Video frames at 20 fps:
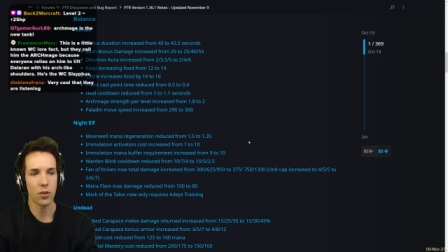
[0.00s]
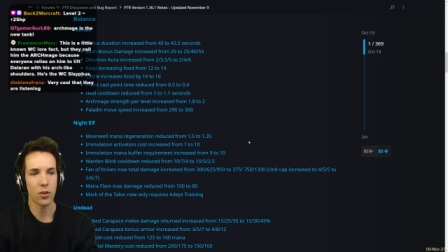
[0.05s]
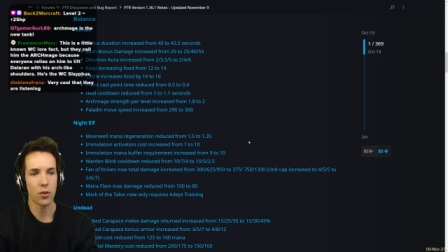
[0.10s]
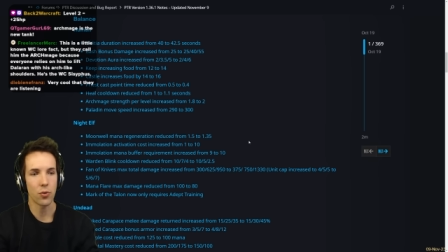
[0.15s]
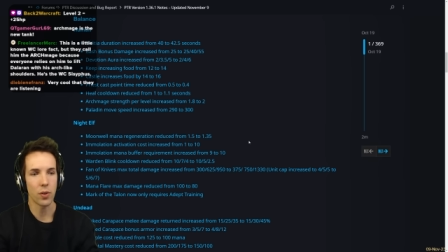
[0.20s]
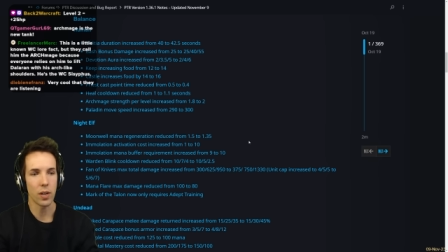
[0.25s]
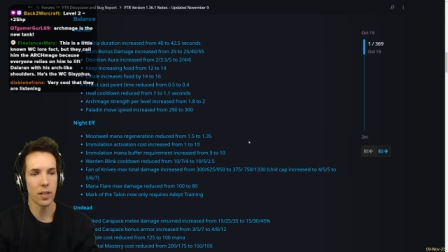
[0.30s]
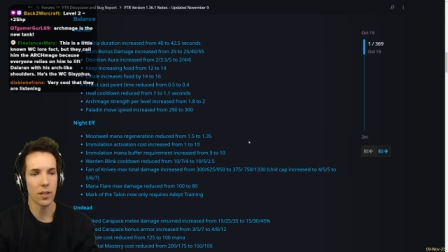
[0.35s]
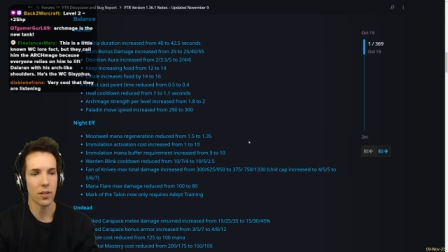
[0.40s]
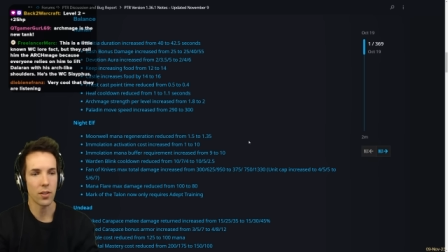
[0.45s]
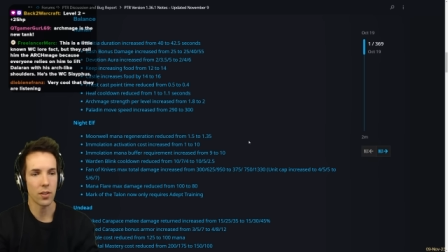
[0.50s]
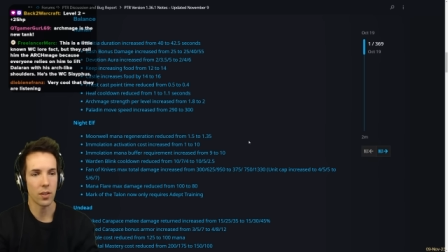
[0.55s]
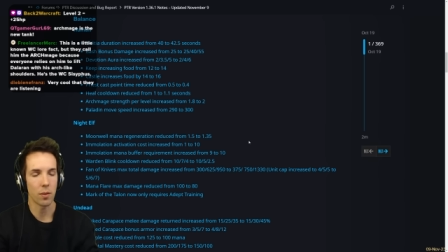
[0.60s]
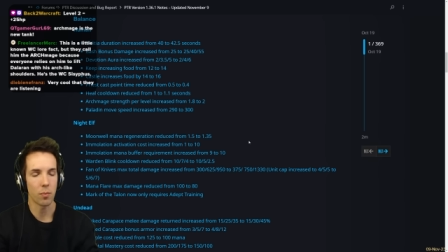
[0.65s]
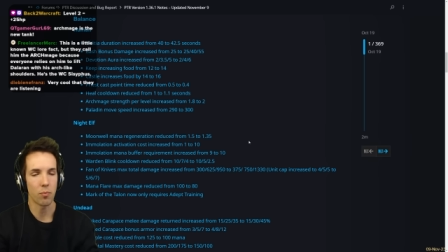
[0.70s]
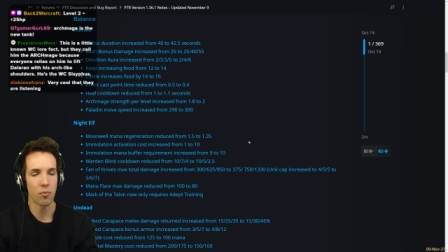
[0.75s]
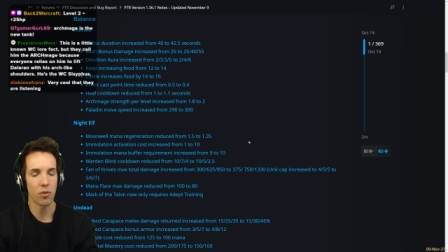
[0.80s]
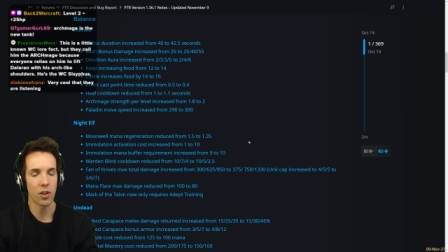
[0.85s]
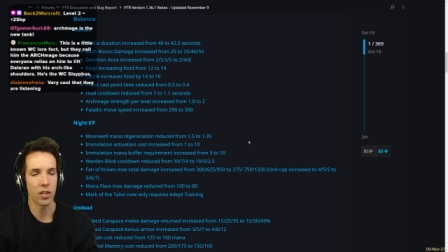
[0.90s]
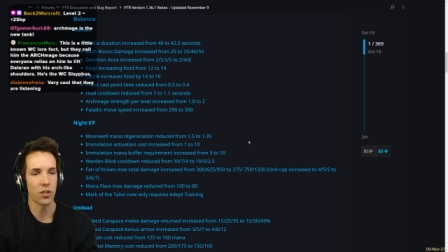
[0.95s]
treat the
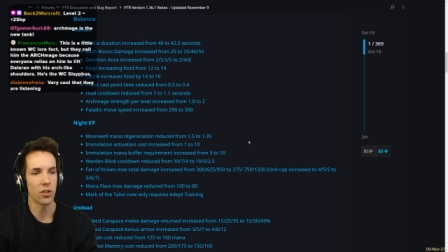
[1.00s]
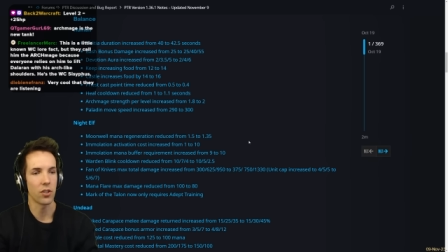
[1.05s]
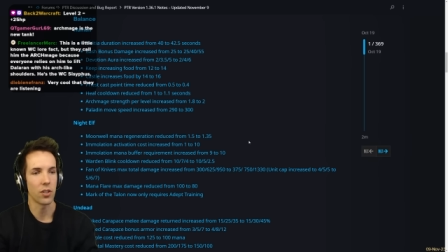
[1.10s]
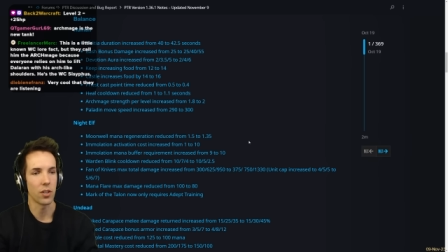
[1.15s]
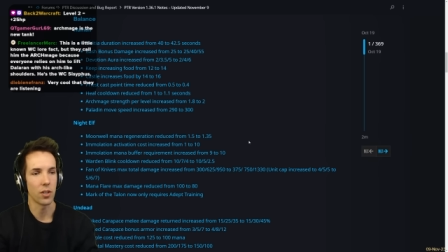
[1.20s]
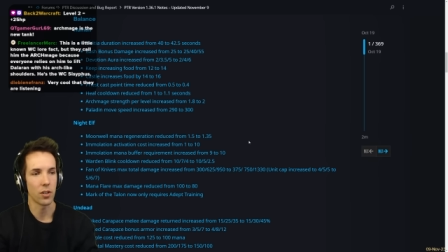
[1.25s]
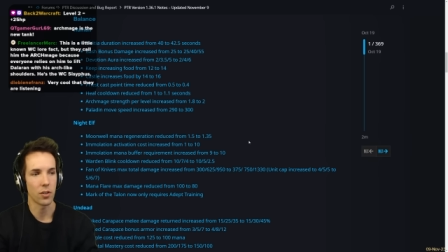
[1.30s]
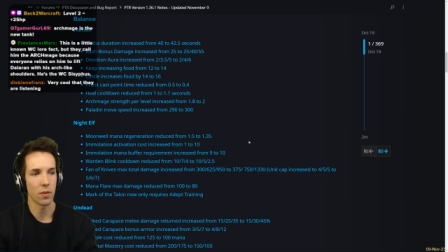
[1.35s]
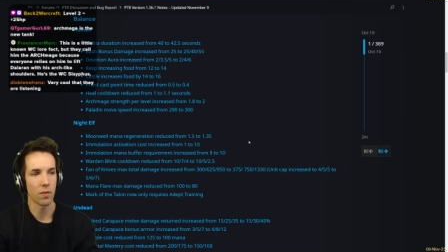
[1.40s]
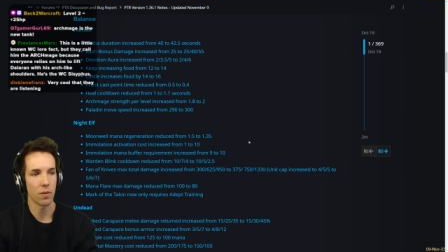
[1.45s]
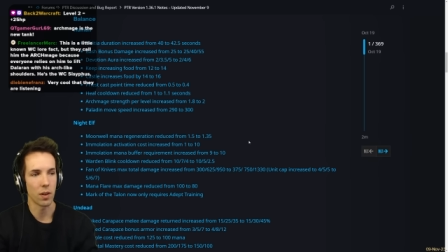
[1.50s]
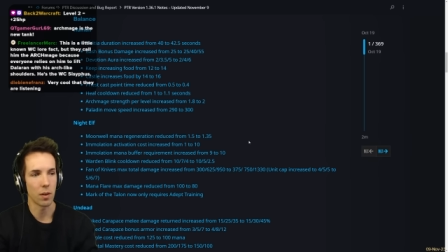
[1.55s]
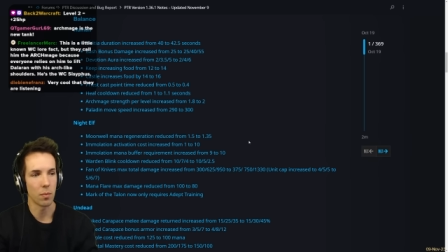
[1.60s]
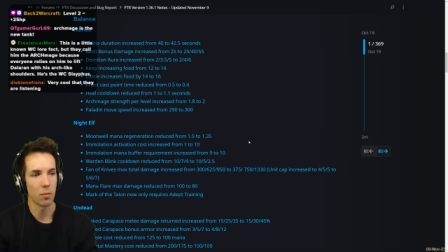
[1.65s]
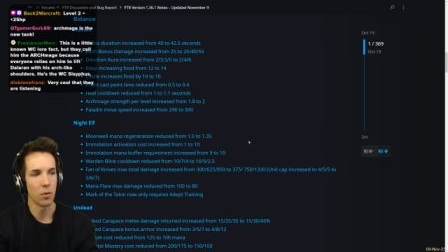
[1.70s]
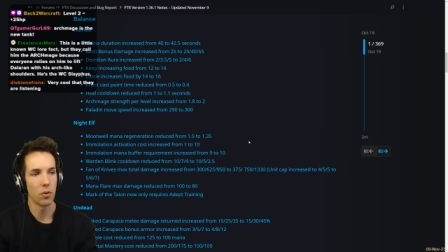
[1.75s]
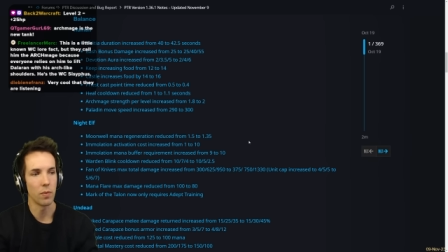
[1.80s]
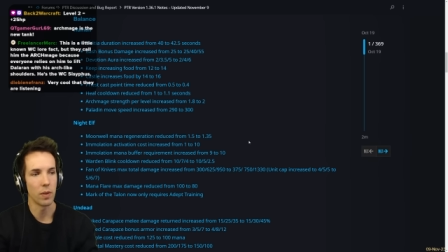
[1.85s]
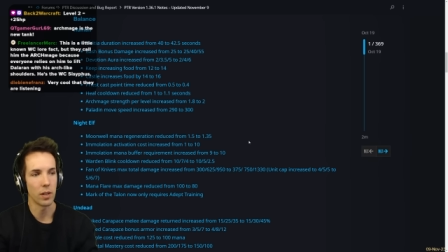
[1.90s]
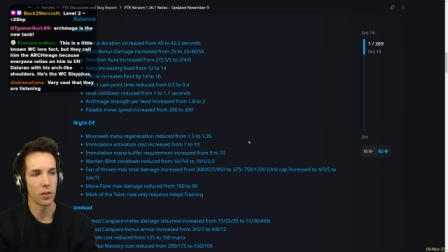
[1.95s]
preciousness of their
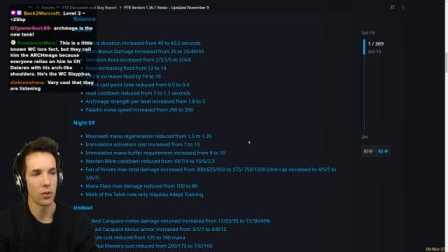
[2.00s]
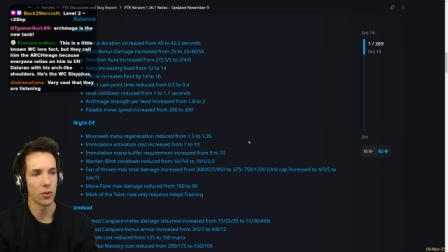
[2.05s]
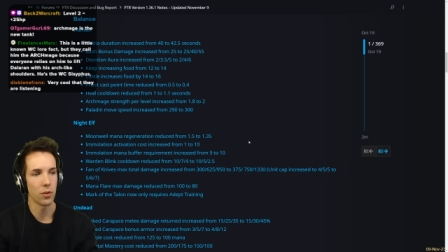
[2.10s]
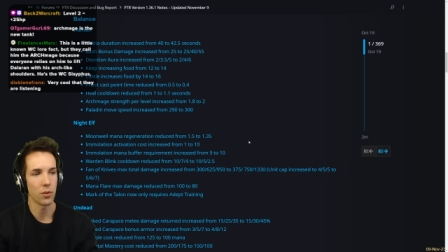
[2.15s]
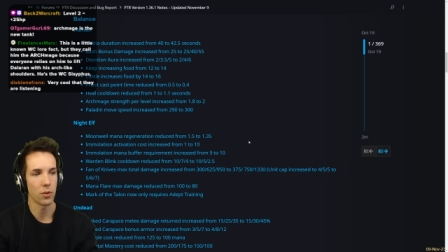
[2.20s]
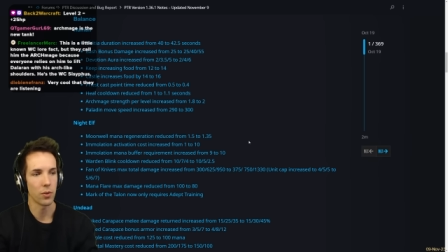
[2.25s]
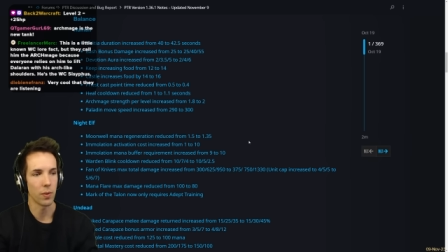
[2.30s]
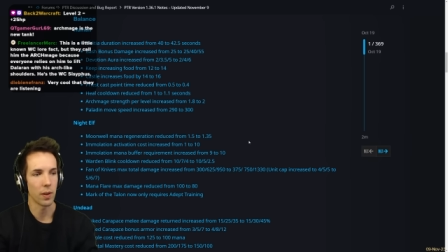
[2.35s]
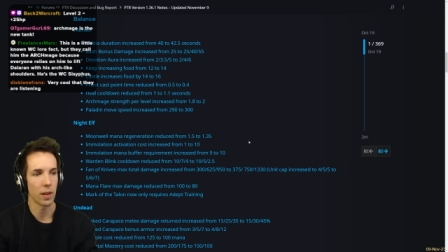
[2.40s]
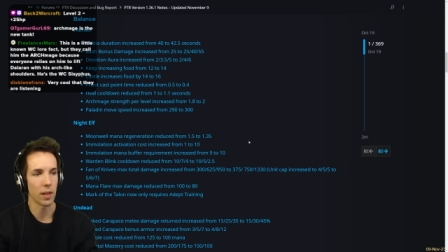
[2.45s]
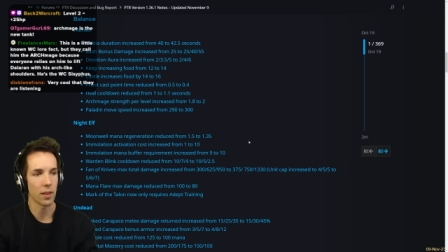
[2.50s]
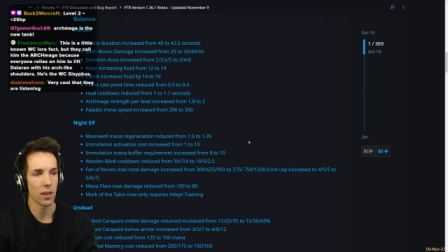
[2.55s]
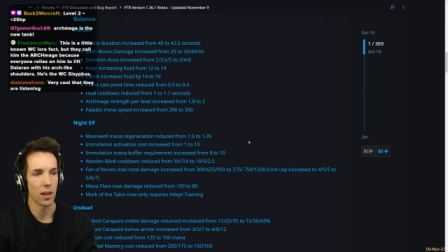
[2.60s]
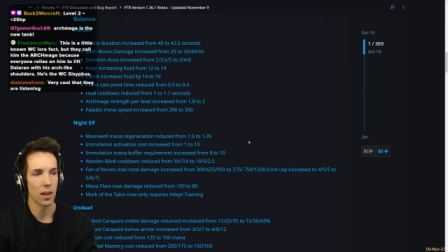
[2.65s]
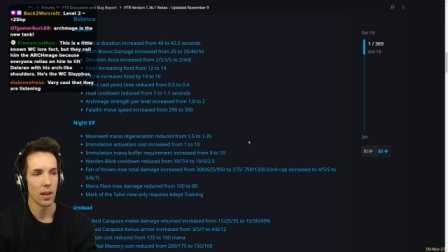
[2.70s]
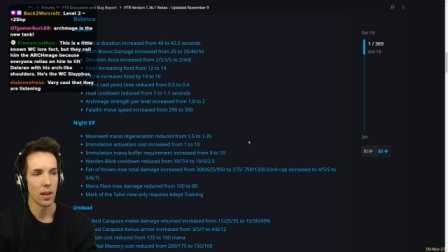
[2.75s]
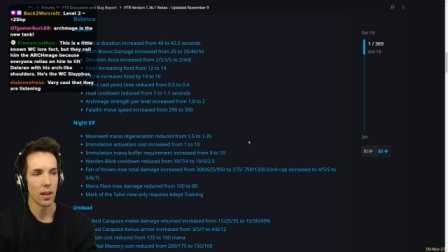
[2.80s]
moonwell juice with.